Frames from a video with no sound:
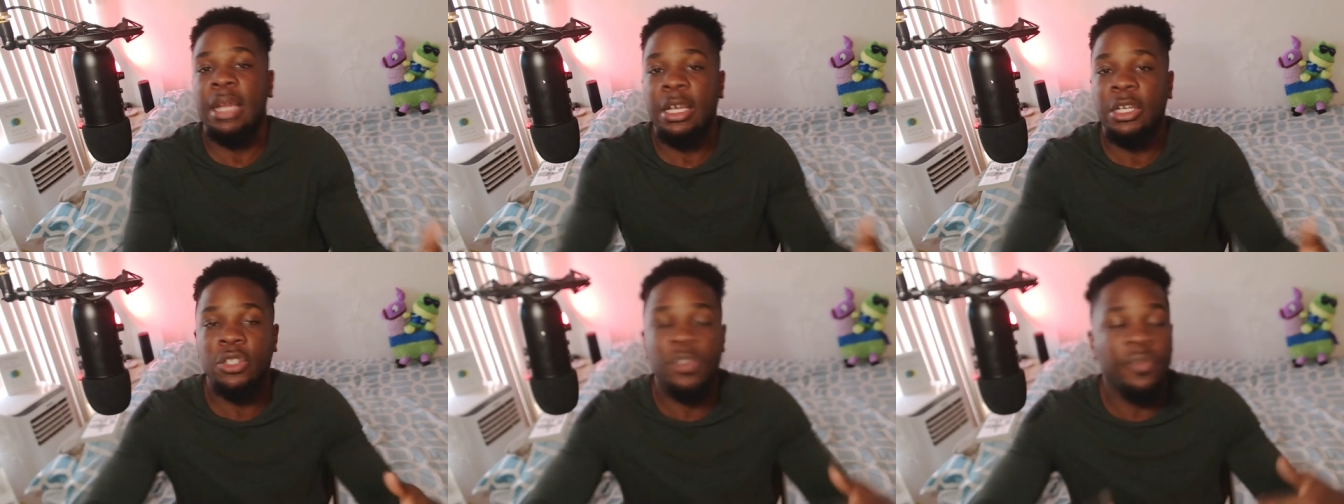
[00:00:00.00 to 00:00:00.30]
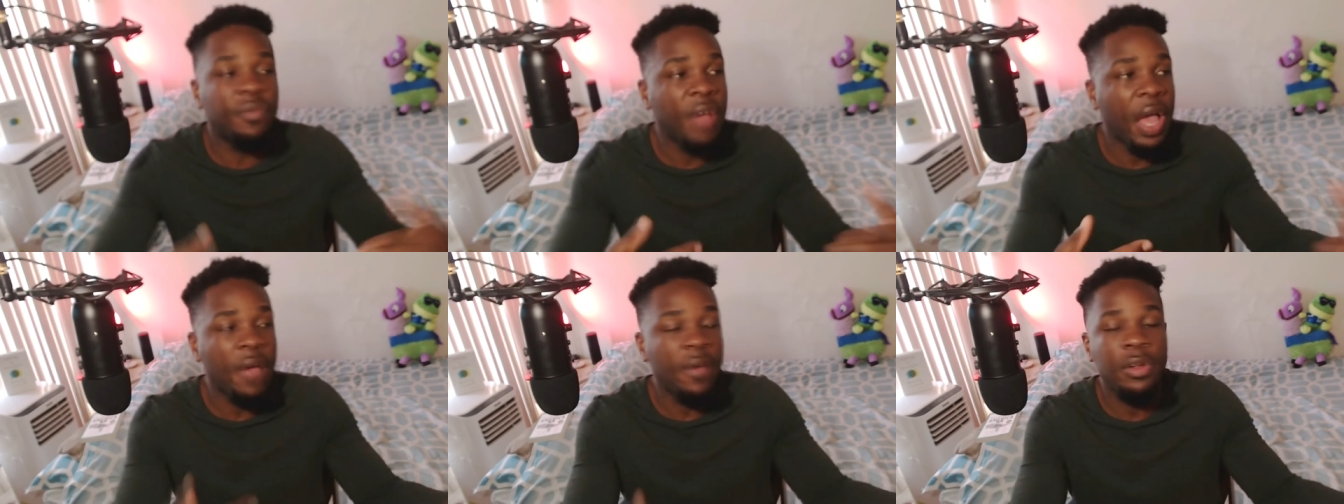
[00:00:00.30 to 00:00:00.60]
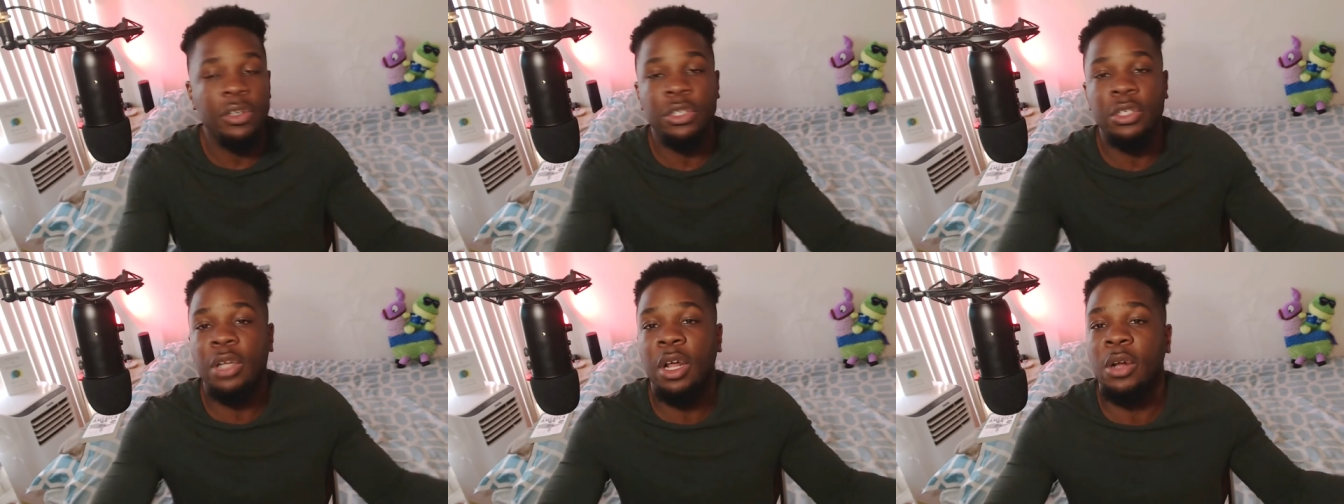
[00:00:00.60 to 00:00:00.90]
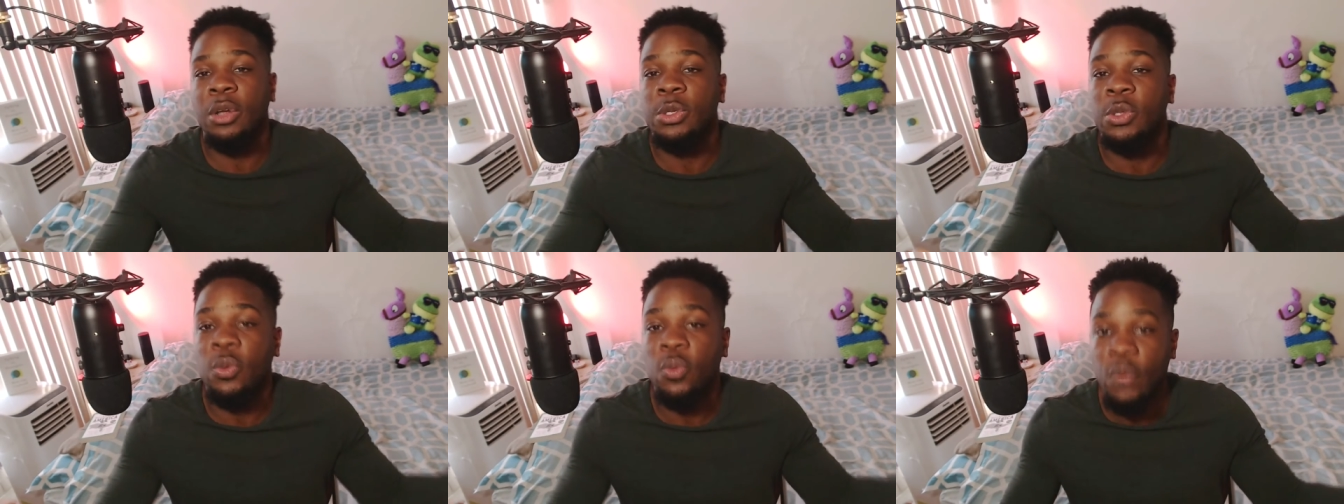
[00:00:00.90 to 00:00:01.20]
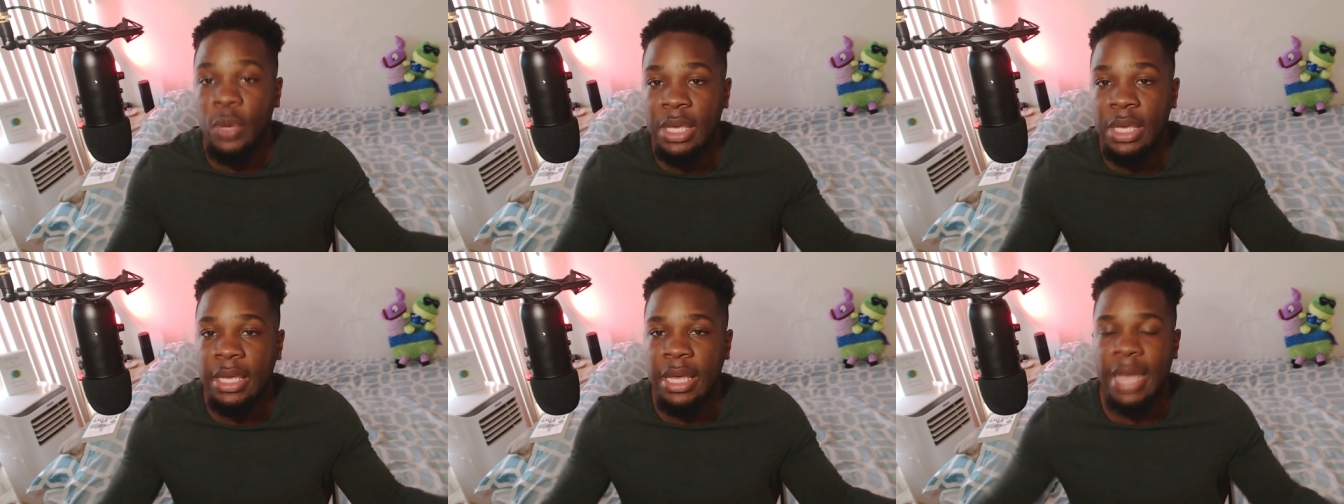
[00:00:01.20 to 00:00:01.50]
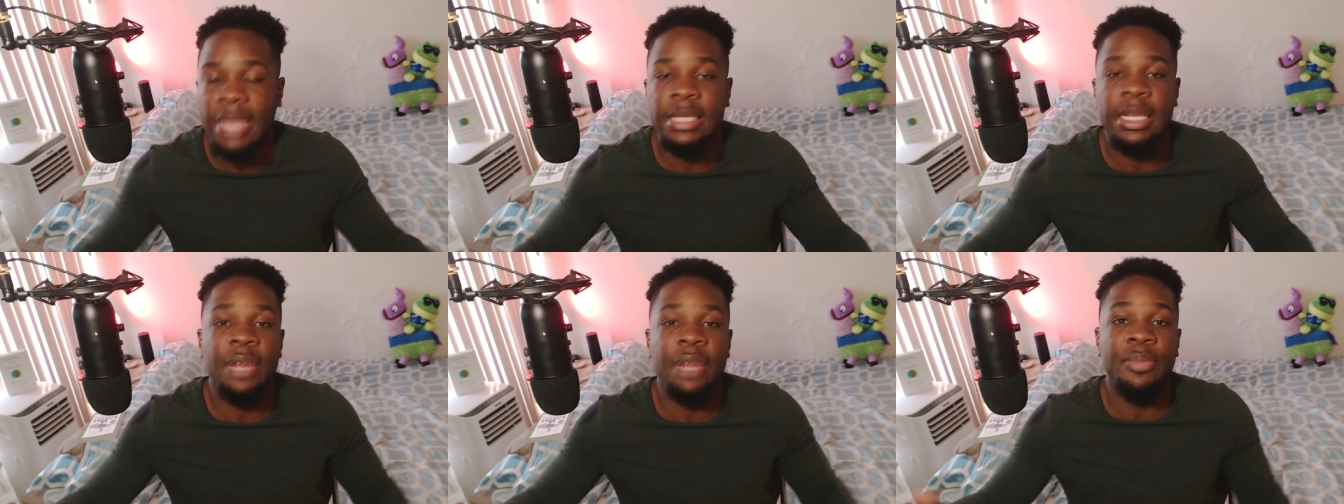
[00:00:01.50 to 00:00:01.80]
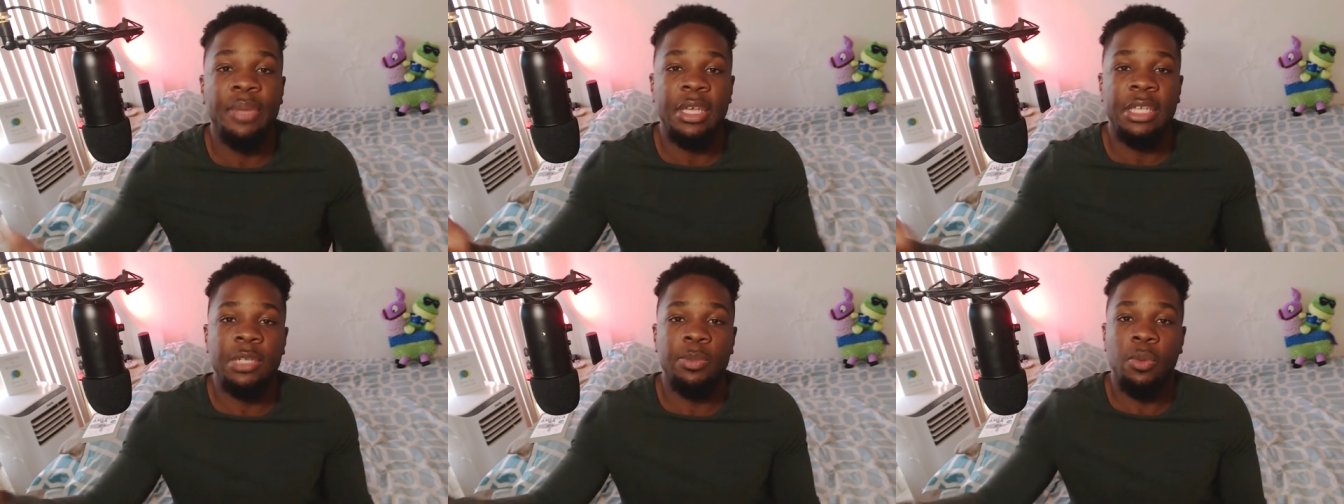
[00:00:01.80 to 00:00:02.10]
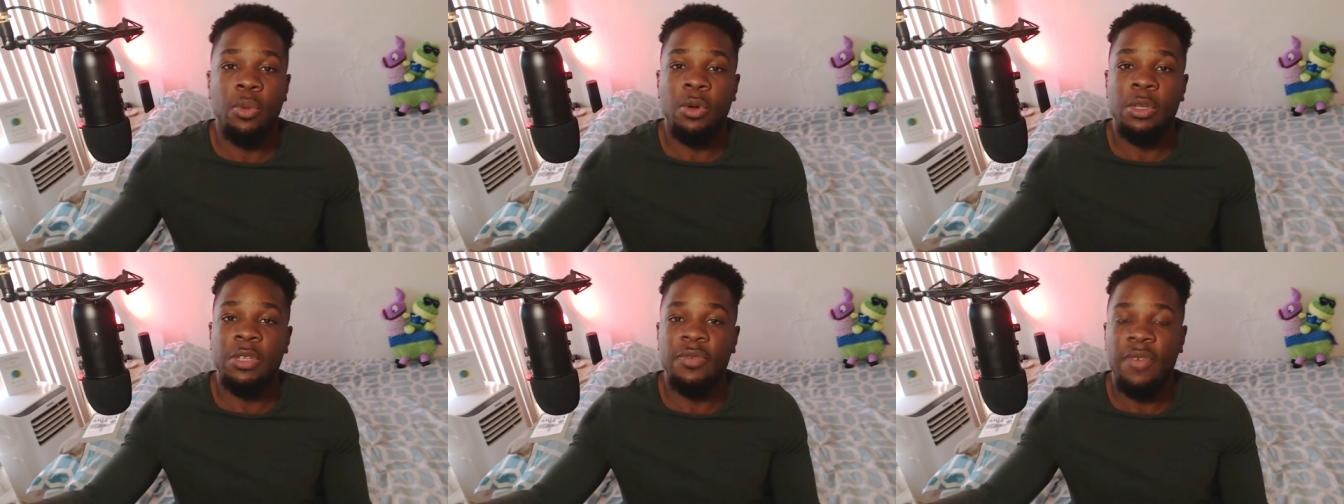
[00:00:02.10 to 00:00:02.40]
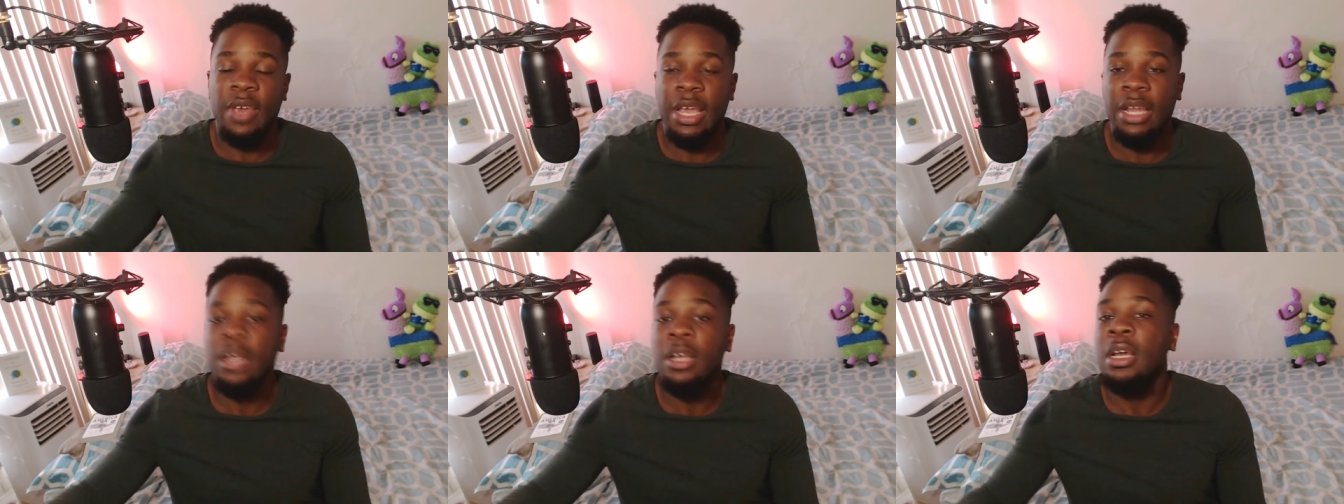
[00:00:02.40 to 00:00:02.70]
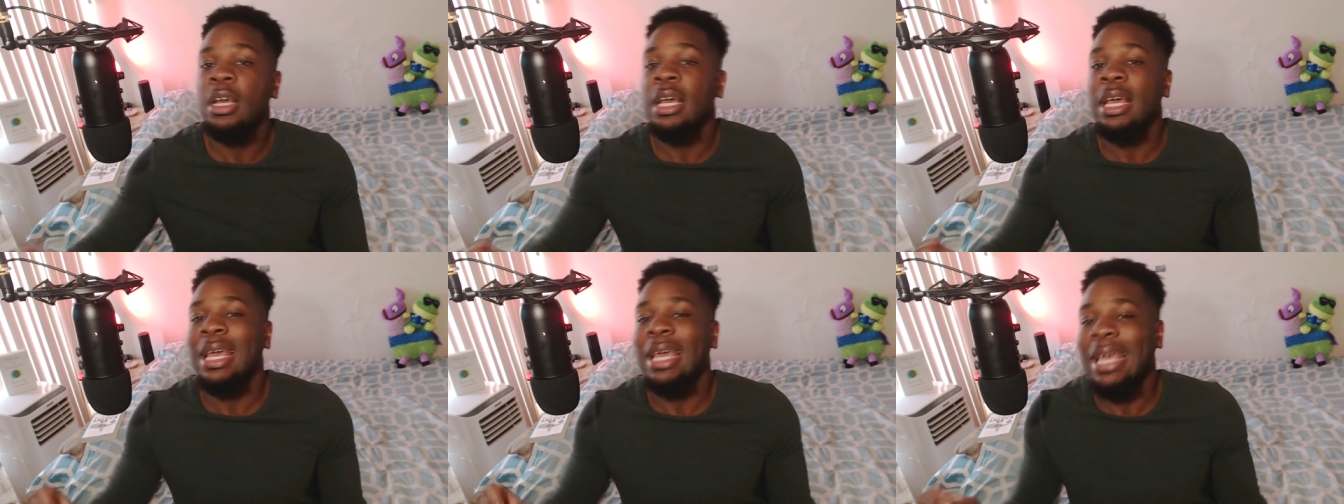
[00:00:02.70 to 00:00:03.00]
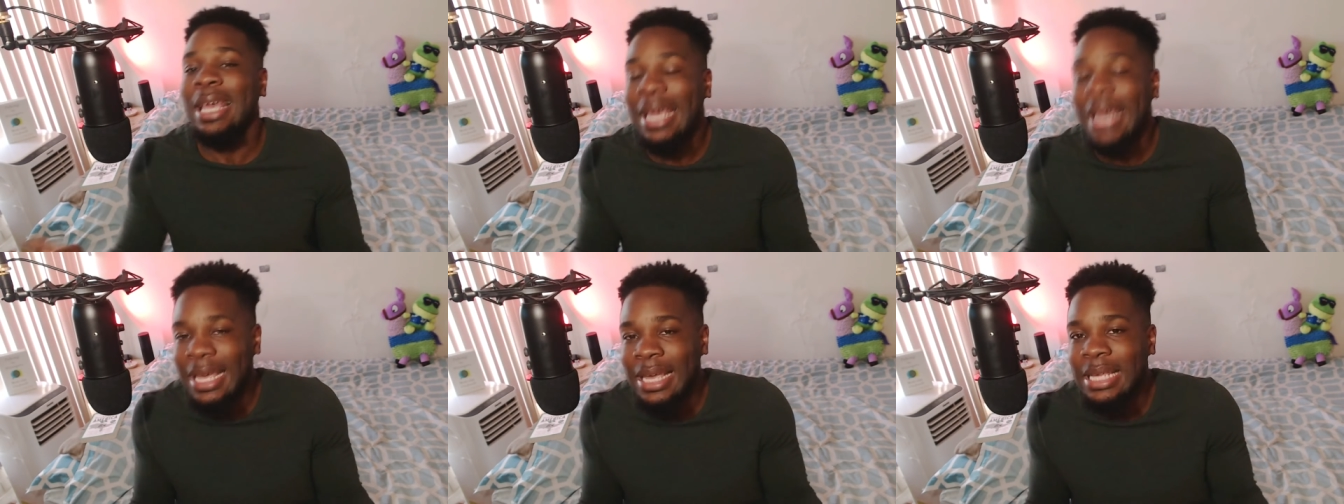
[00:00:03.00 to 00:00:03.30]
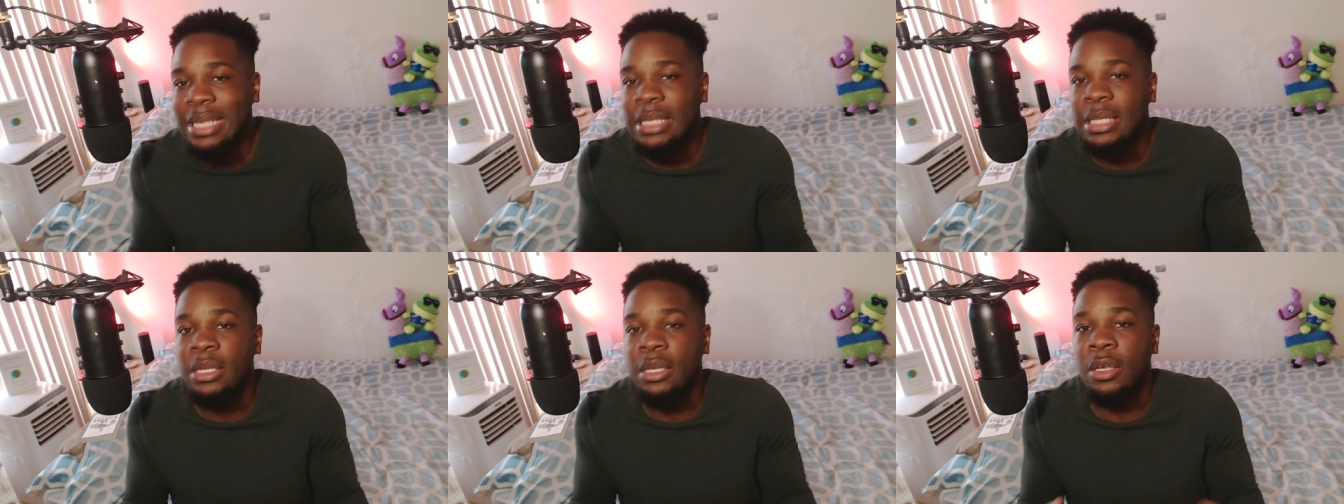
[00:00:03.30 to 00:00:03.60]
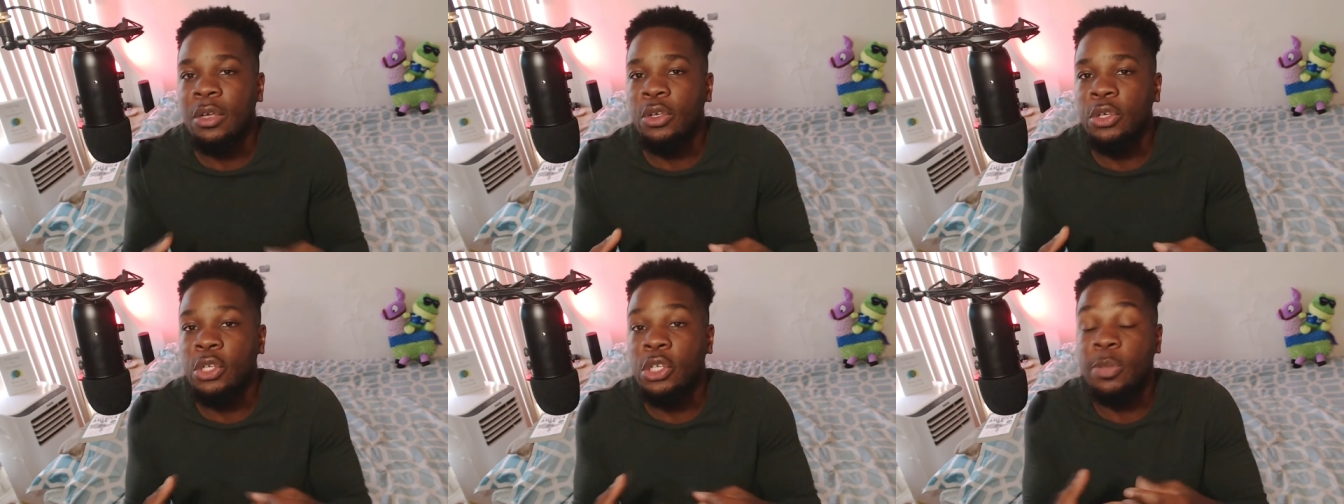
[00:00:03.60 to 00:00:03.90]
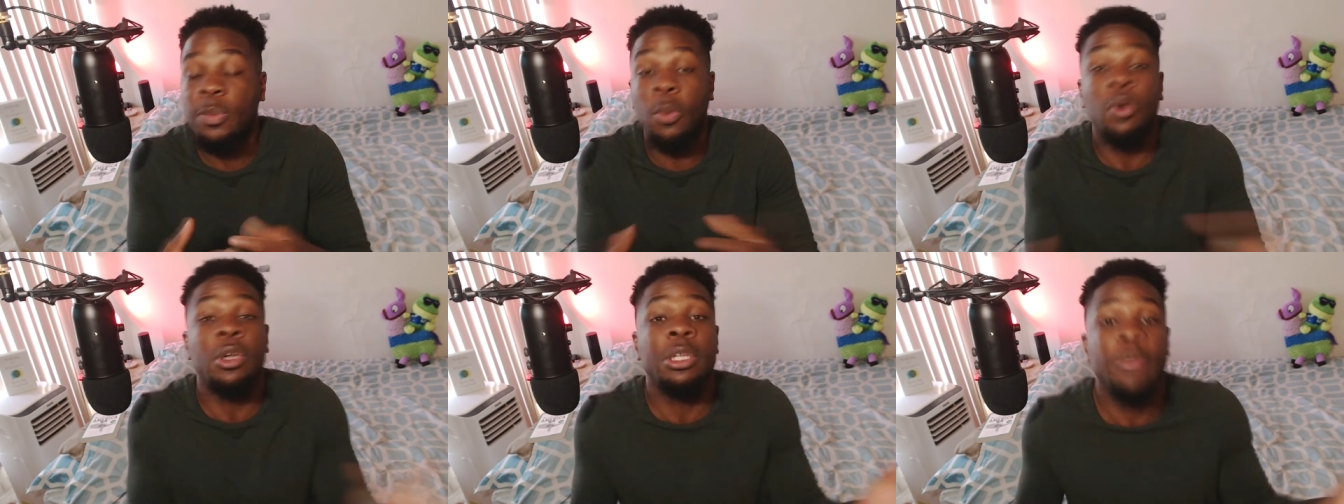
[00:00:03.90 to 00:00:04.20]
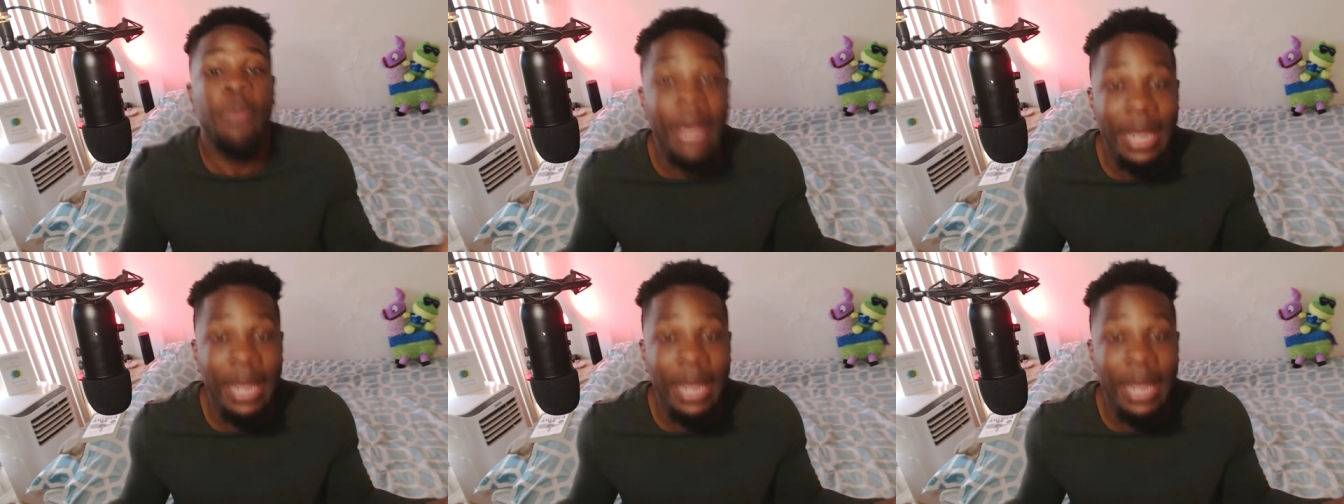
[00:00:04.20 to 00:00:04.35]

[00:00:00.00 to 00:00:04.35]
an extra five hundred dollars a week as an N B A sports fan is sports